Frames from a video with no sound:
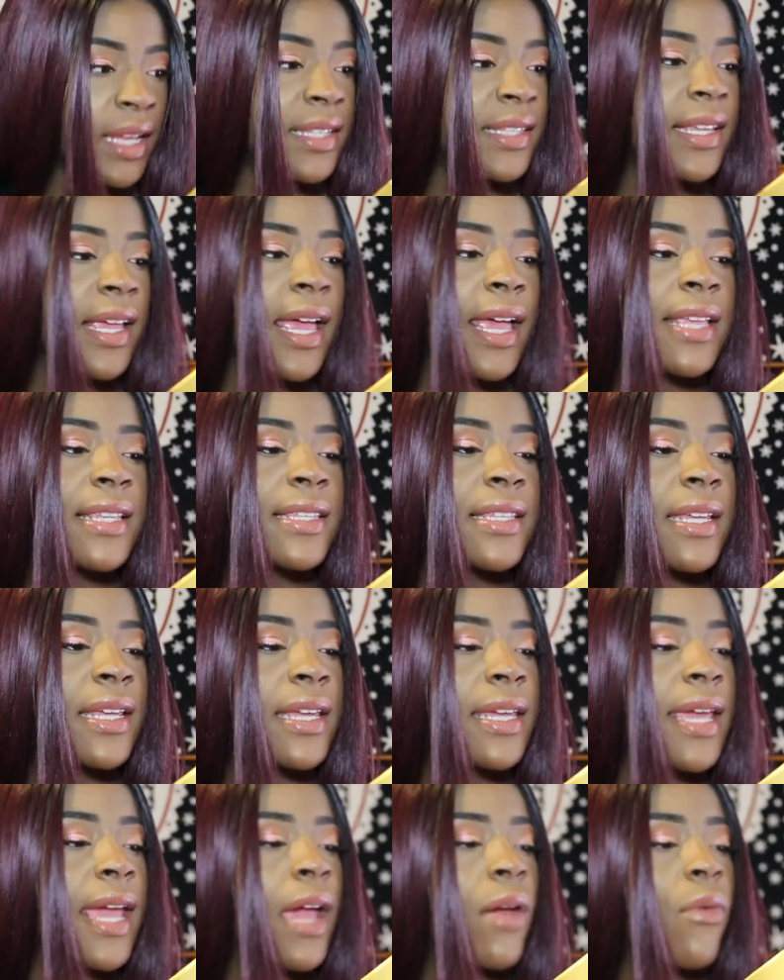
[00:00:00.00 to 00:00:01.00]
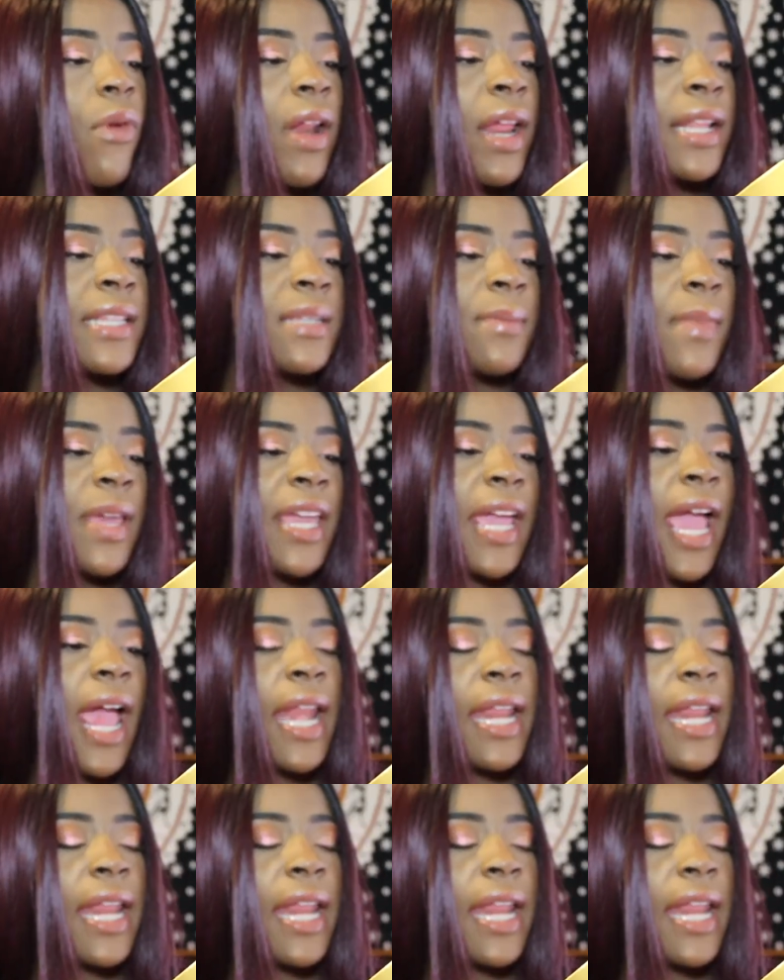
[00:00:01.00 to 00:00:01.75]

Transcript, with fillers: It says, "Get ready to make